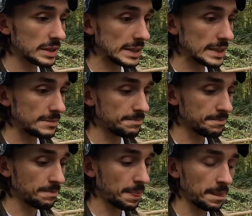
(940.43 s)

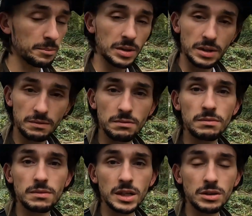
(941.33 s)
But
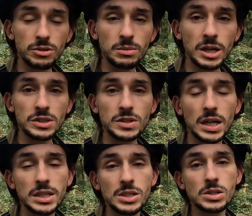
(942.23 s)
thank you very much for taking